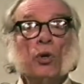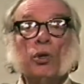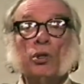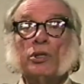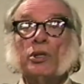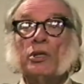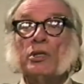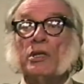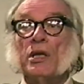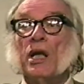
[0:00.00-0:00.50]

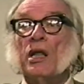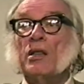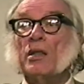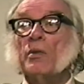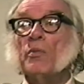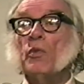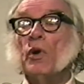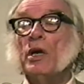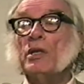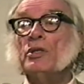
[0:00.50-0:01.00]
or to tell
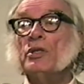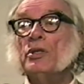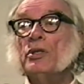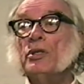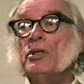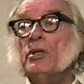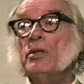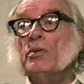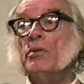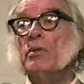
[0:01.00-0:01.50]
them what to
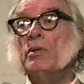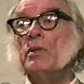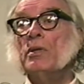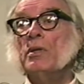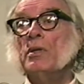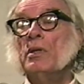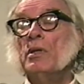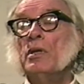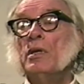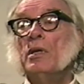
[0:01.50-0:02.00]
do.
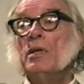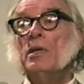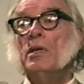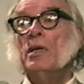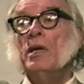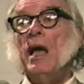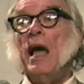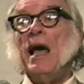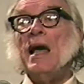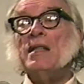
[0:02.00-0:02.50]

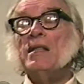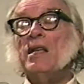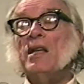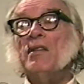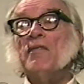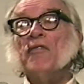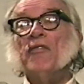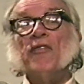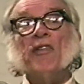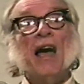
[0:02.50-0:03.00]
And
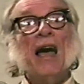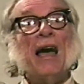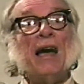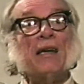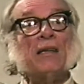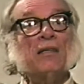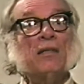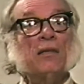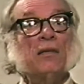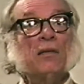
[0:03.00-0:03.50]
in
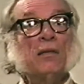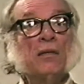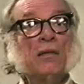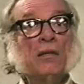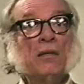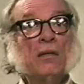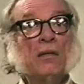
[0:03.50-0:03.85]
fact,